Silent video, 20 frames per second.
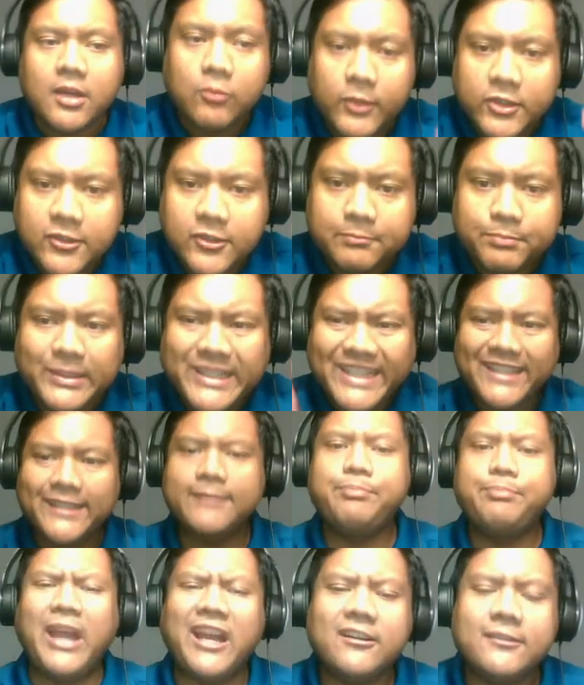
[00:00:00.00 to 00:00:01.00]
will completely
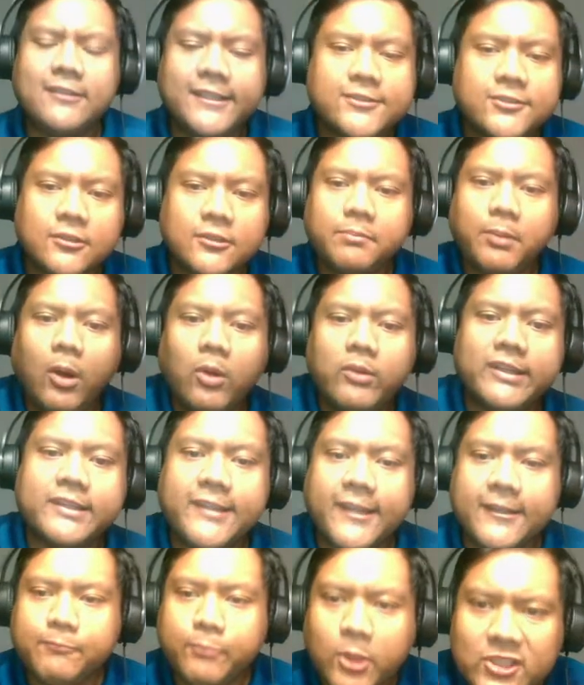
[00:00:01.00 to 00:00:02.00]
paralyze your opponent
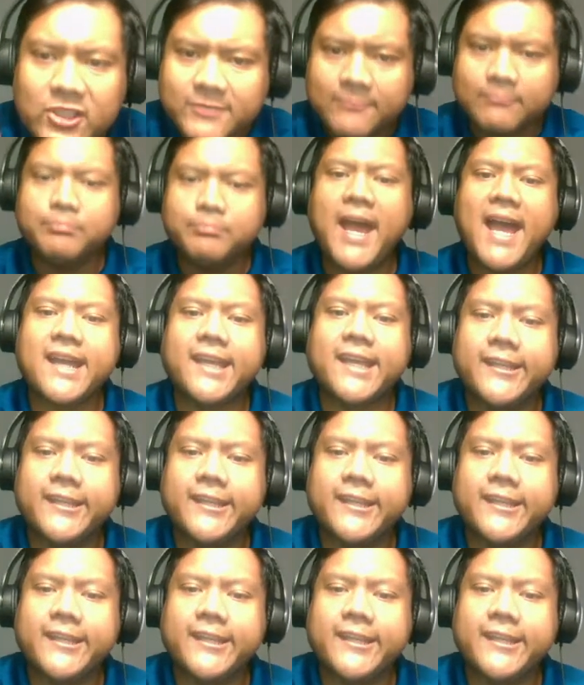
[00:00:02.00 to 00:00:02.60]
and push him back.